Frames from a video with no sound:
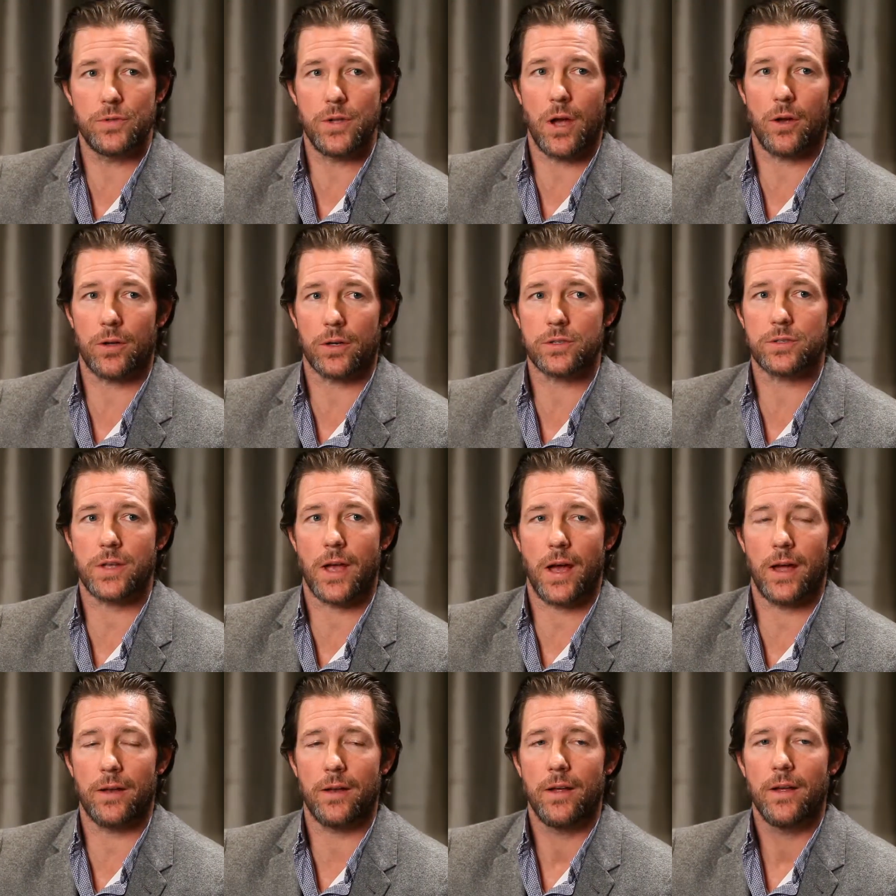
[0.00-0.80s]
Derek's
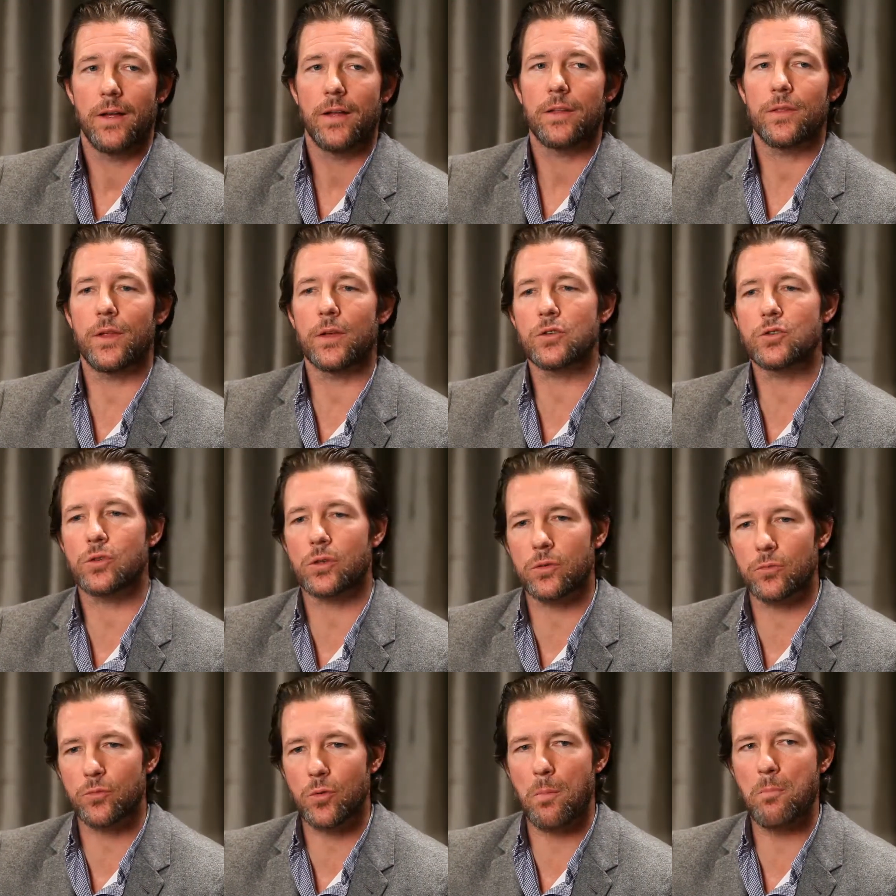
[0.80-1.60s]
dad, that
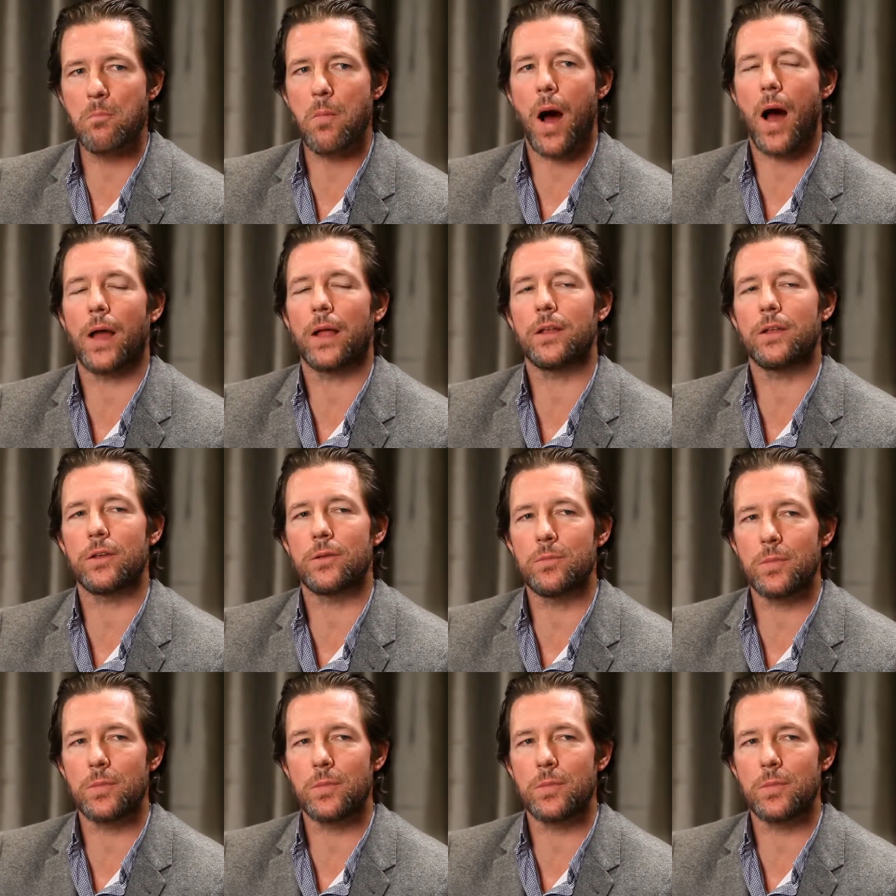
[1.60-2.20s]
sort of reminded